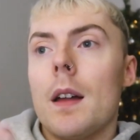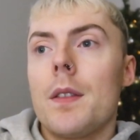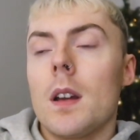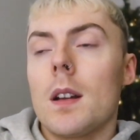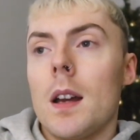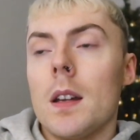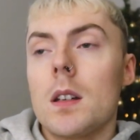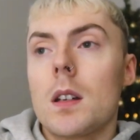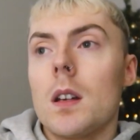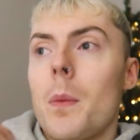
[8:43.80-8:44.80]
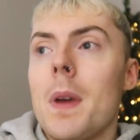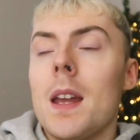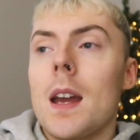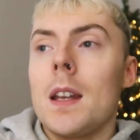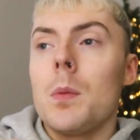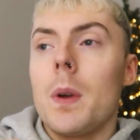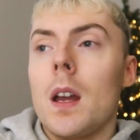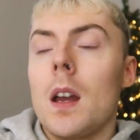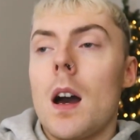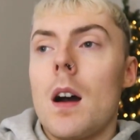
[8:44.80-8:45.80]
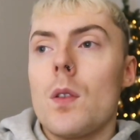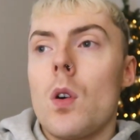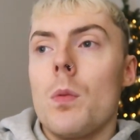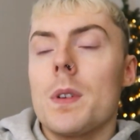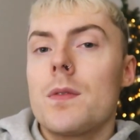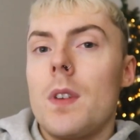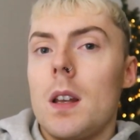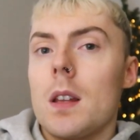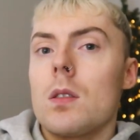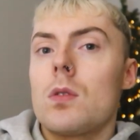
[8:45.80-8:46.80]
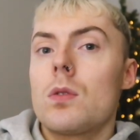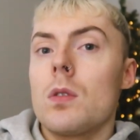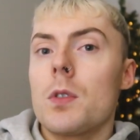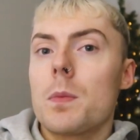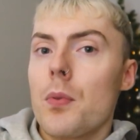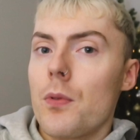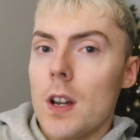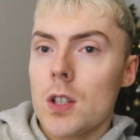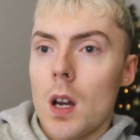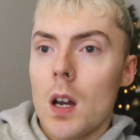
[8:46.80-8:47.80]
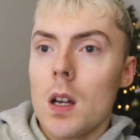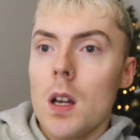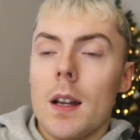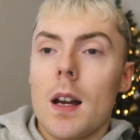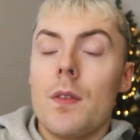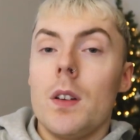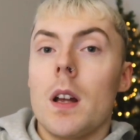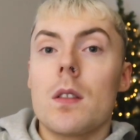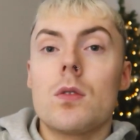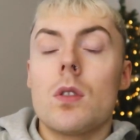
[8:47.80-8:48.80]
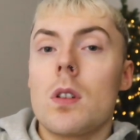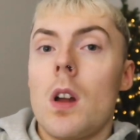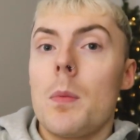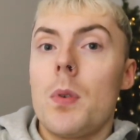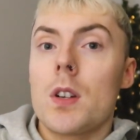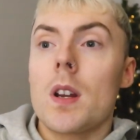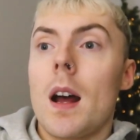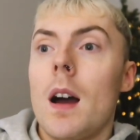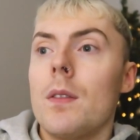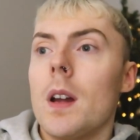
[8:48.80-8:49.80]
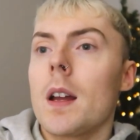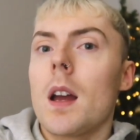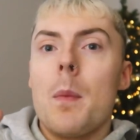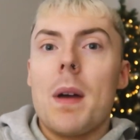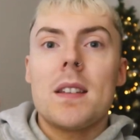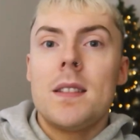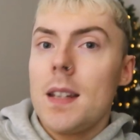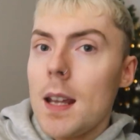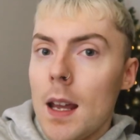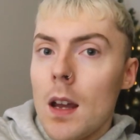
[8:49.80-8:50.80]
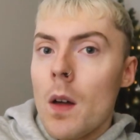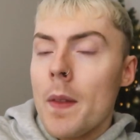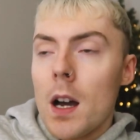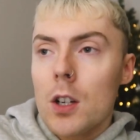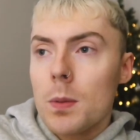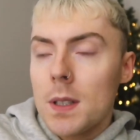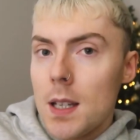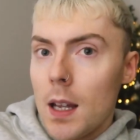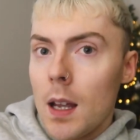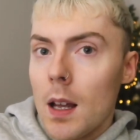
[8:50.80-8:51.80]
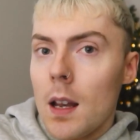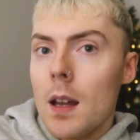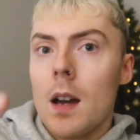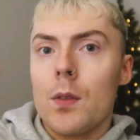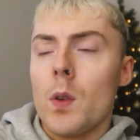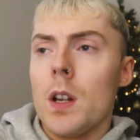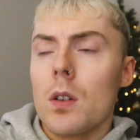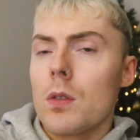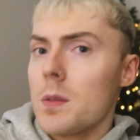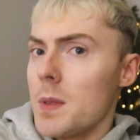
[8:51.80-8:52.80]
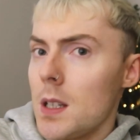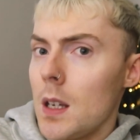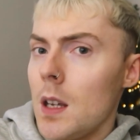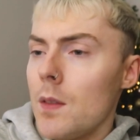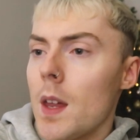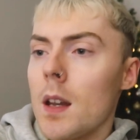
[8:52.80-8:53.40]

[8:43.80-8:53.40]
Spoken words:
I think, like, for me anyway, I've always felt like there's so much pressure. Like, I feel like there's just a lot of pressure to have, like, the best day on the actual day, or, like, have a really good Christmas Eve.